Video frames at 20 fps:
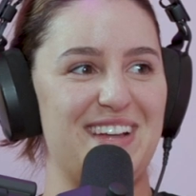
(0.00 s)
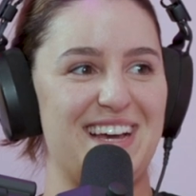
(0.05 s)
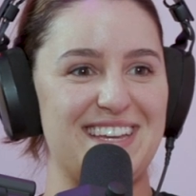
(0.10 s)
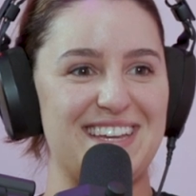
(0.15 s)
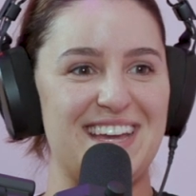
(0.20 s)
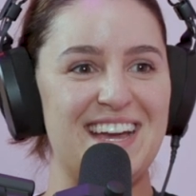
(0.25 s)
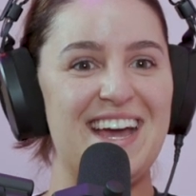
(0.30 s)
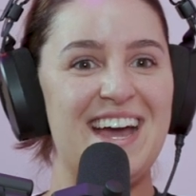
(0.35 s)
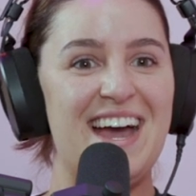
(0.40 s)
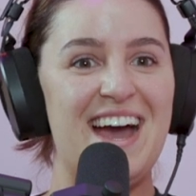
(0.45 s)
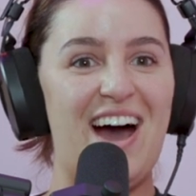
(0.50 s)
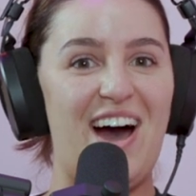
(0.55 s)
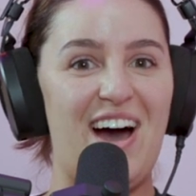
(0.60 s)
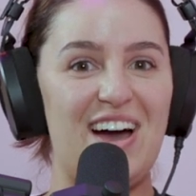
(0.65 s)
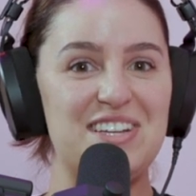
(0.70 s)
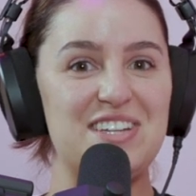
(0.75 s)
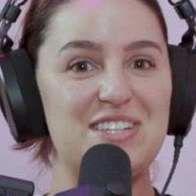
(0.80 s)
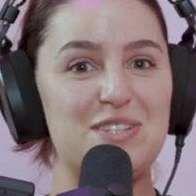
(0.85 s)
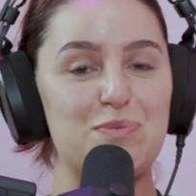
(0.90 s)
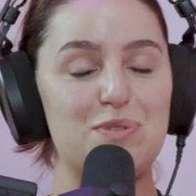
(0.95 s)
I
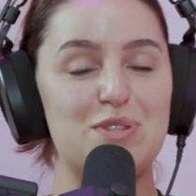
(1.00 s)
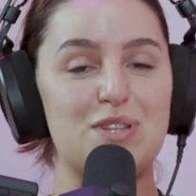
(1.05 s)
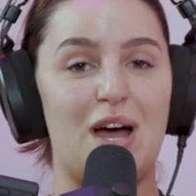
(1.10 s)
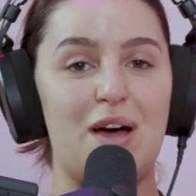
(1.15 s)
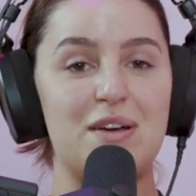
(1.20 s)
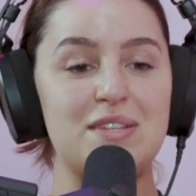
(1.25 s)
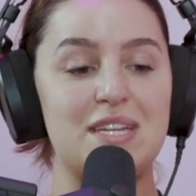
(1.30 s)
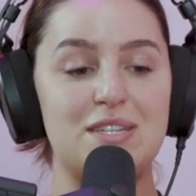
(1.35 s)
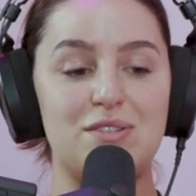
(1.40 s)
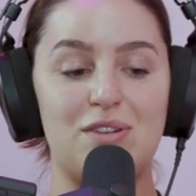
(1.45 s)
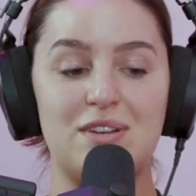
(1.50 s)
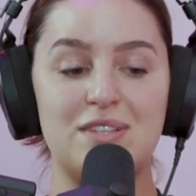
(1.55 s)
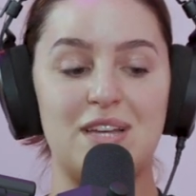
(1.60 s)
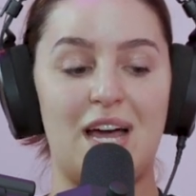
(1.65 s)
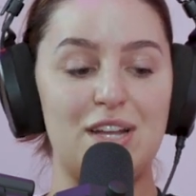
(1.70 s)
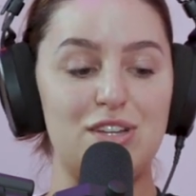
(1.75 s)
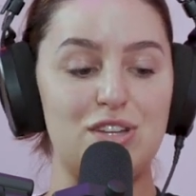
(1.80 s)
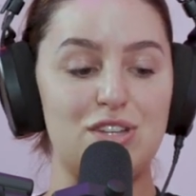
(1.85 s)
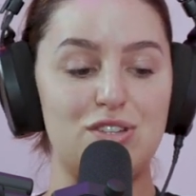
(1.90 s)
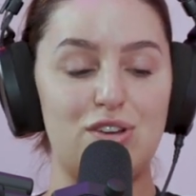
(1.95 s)
said to her,
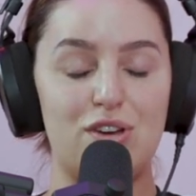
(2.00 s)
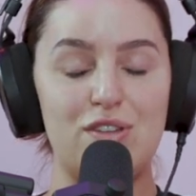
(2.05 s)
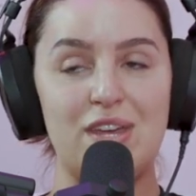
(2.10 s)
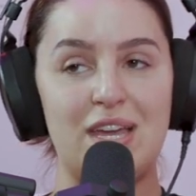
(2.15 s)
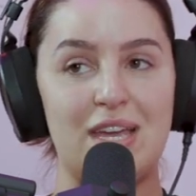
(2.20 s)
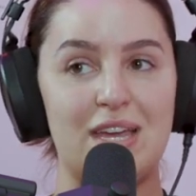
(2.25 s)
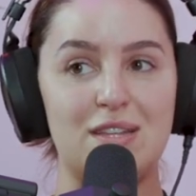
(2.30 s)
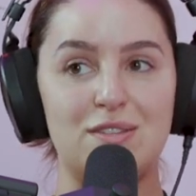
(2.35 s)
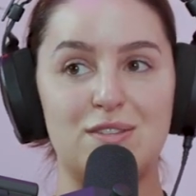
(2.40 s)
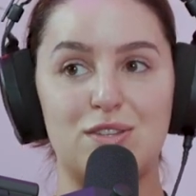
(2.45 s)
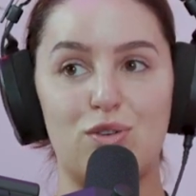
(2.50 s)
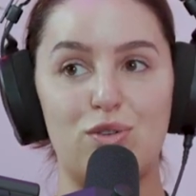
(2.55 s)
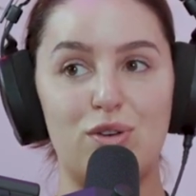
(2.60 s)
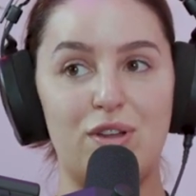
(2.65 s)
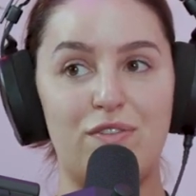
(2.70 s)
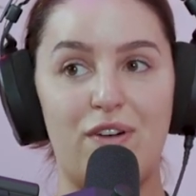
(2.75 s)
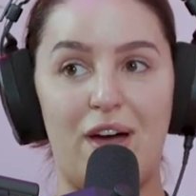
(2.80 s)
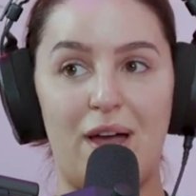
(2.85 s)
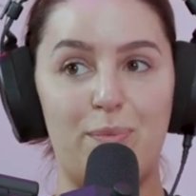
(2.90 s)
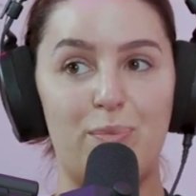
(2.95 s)
I just don't think it's good
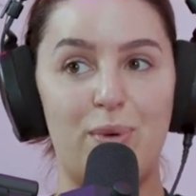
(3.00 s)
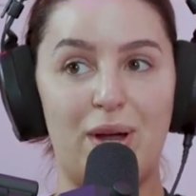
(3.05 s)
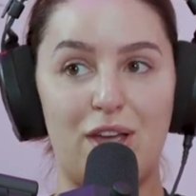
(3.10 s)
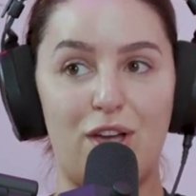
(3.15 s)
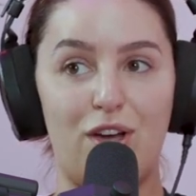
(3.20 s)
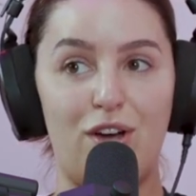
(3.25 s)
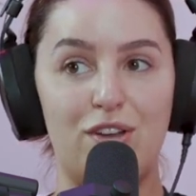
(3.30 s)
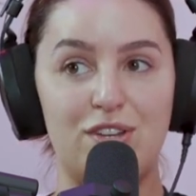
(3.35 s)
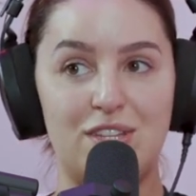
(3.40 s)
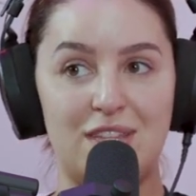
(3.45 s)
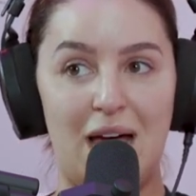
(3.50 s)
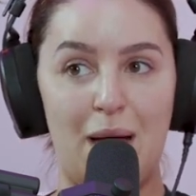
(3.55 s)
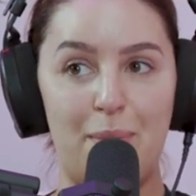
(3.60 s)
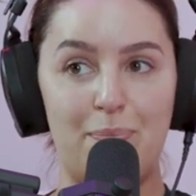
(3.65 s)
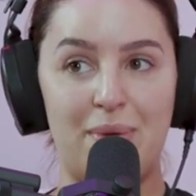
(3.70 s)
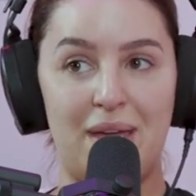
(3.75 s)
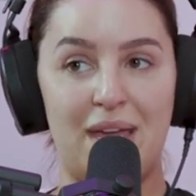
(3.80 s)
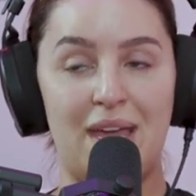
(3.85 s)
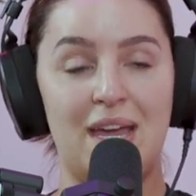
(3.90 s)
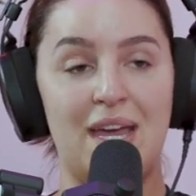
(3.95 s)
if I bring her to that
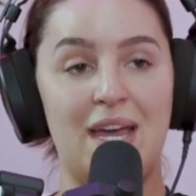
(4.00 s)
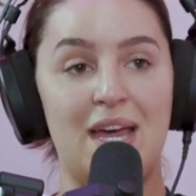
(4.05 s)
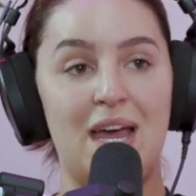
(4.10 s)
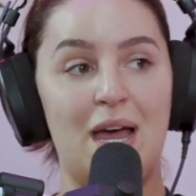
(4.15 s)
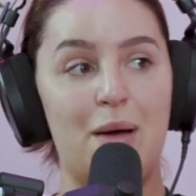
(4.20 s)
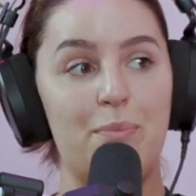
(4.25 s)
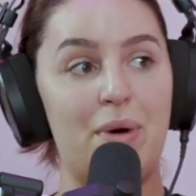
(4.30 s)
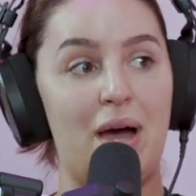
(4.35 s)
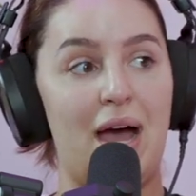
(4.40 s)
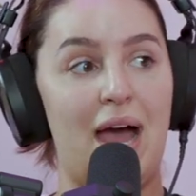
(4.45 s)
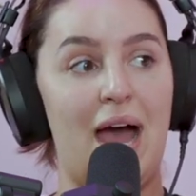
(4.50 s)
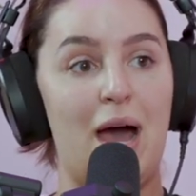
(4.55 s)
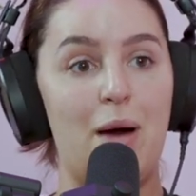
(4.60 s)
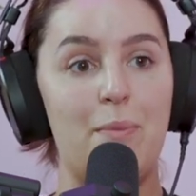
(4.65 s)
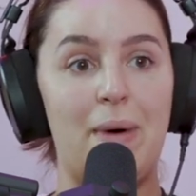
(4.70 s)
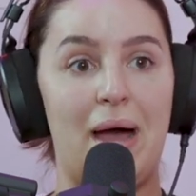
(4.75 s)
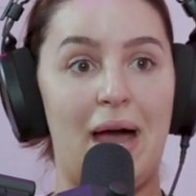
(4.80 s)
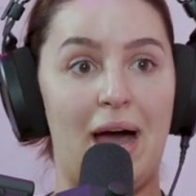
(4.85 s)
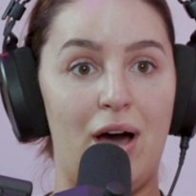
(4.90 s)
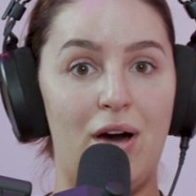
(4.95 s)
bit. But how
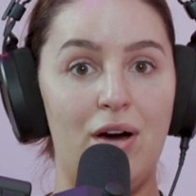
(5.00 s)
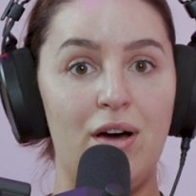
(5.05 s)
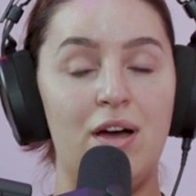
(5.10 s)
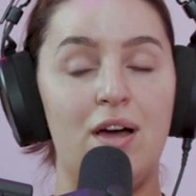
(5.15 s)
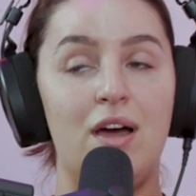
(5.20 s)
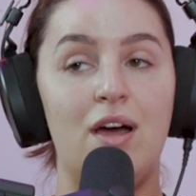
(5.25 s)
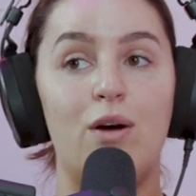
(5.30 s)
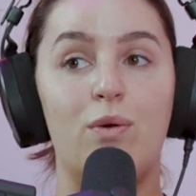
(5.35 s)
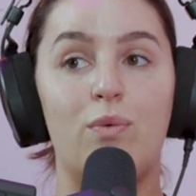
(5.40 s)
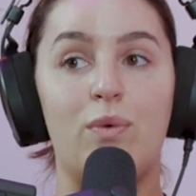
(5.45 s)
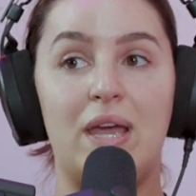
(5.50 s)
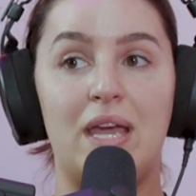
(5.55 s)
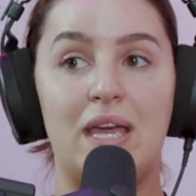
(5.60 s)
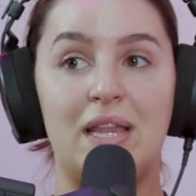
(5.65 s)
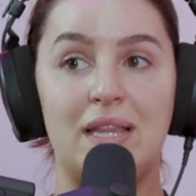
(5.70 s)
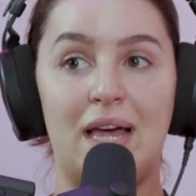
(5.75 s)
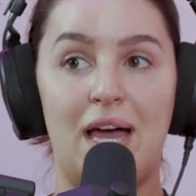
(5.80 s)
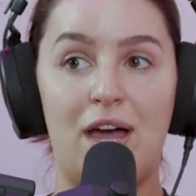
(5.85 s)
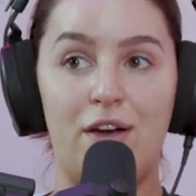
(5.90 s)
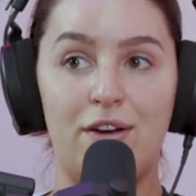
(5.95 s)
about we
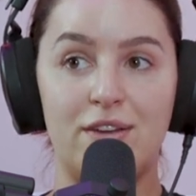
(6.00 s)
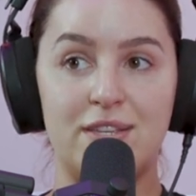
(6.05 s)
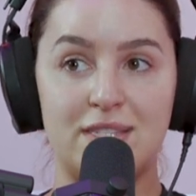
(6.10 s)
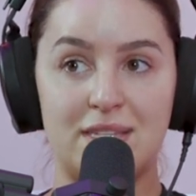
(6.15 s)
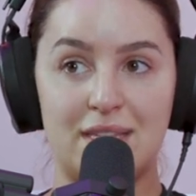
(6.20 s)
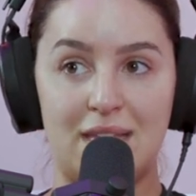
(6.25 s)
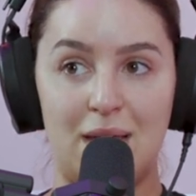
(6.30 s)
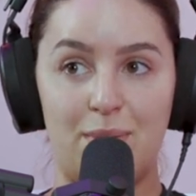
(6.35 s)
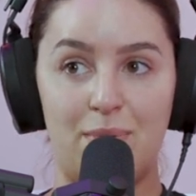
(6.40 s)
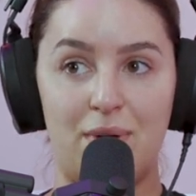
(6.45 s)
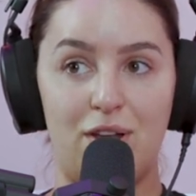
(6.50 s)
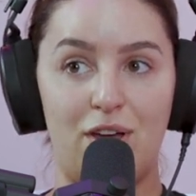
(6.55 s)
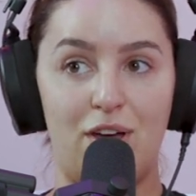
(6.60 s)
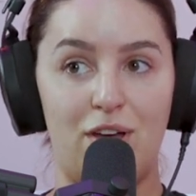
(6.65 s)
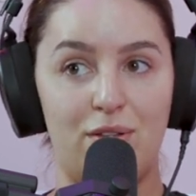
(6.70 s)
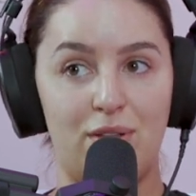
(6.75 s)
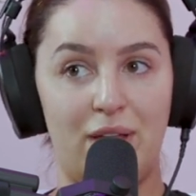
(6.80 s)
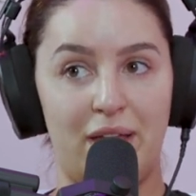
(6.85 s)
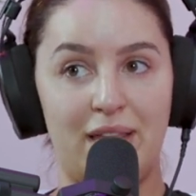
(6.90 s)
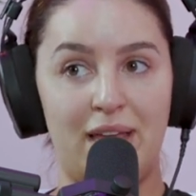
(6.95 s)
let her sleep and
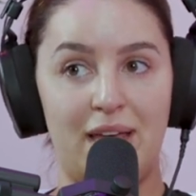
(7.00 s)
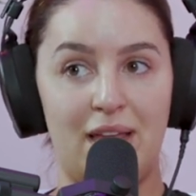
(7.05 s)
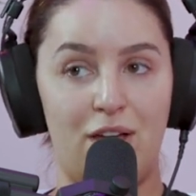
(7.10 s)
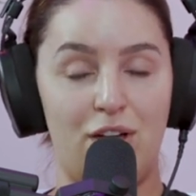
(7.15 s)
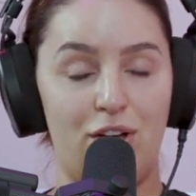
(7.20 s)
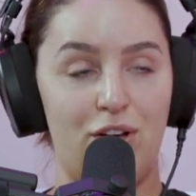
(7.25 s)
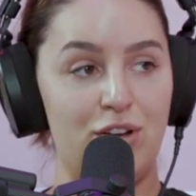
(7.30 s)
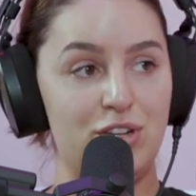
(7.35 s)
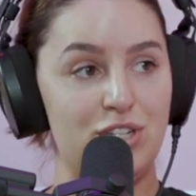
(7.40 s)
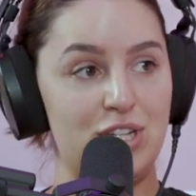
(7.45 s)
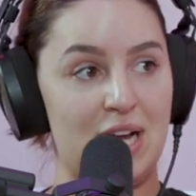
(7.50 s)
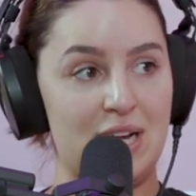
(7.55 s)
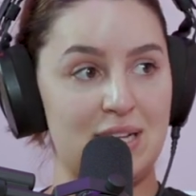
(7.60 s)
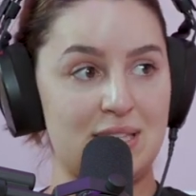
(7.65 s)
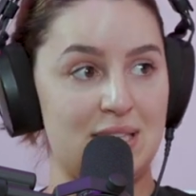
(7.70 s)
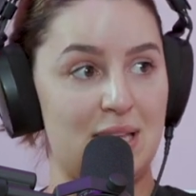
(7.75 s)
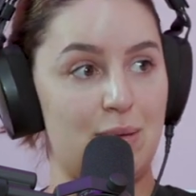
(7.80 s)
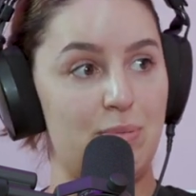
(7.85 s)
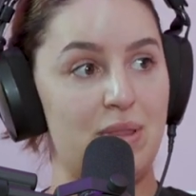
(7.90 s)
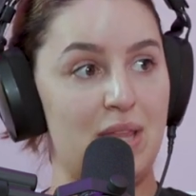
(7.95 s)
let her and Jack
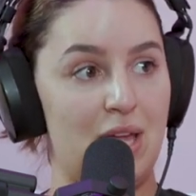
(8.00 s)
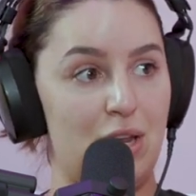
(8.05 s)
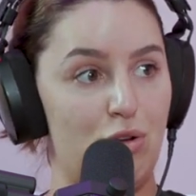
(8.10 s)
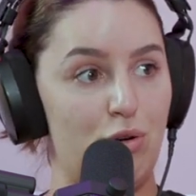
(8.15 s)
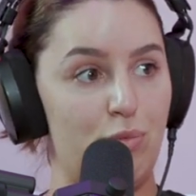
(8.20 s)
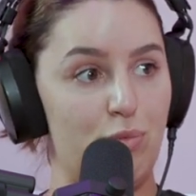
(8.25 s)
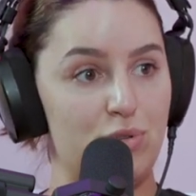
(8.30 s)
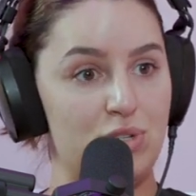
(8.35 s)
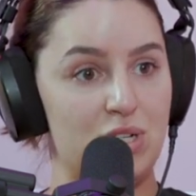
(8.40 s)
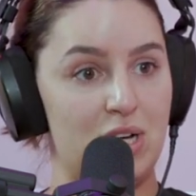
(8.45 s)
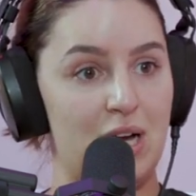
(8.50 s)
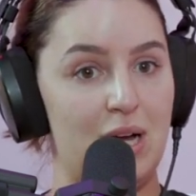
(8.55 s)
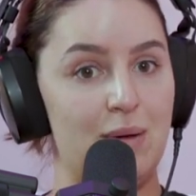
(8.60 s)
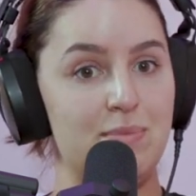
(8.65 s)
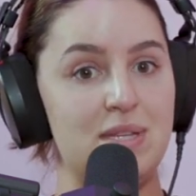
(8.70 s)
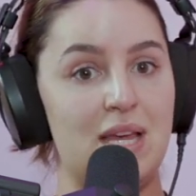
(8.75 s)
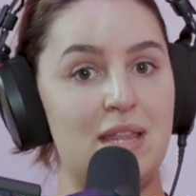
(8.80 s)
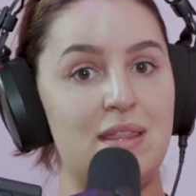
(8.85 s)
sleep at their normal times.